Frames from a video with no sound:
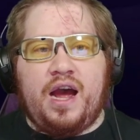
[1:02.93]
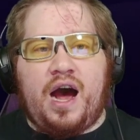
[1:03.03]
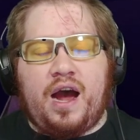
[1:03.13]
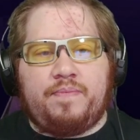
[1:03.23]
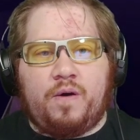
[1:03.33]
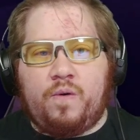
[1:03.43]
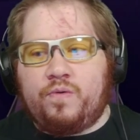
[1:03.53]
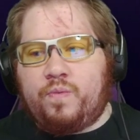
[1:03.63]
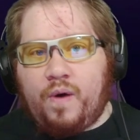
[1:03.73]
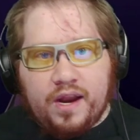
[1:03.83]
I
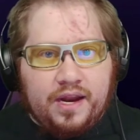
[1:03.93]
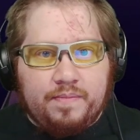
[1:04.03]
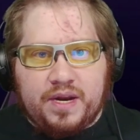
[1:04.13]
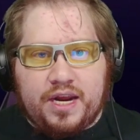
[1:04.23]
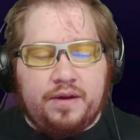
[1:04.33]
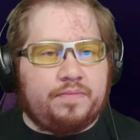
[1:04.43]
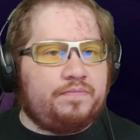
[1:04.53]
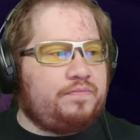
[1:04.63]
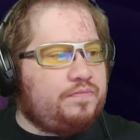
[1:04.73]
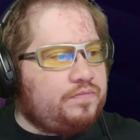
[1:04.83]
pulled one limited
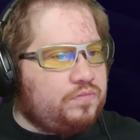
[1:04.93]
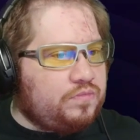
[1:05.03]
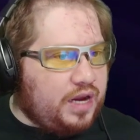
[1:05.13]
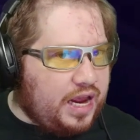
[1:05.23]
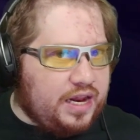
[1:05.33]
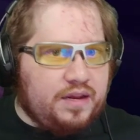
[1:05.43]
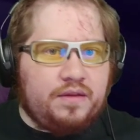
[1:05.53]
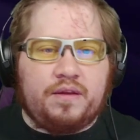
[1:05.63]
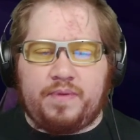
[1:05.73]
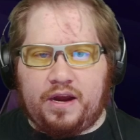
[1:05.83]
in
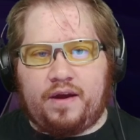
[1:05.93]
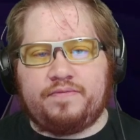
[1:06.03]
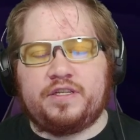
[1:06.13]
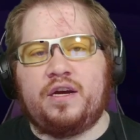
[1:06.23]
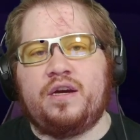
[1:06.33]
the playoffs,